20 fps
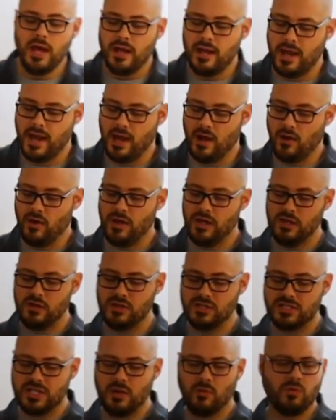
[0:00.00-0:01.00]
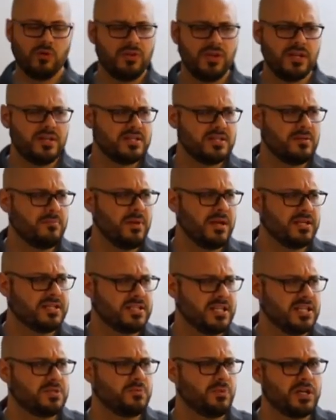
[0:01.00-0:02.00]
Now, you could say, well, that doesn't make
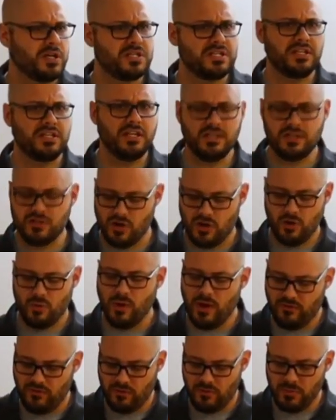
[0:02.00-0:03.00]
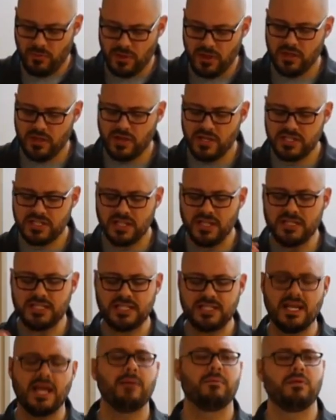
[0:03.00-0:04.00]
sense because he did turn away from him. But let, let's, let's
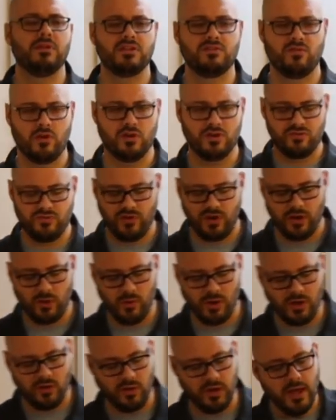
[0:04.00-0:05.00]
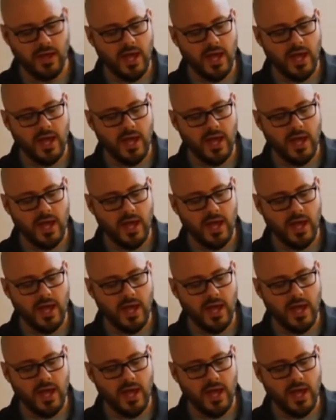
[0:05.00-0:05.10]
examine this verse very quickly.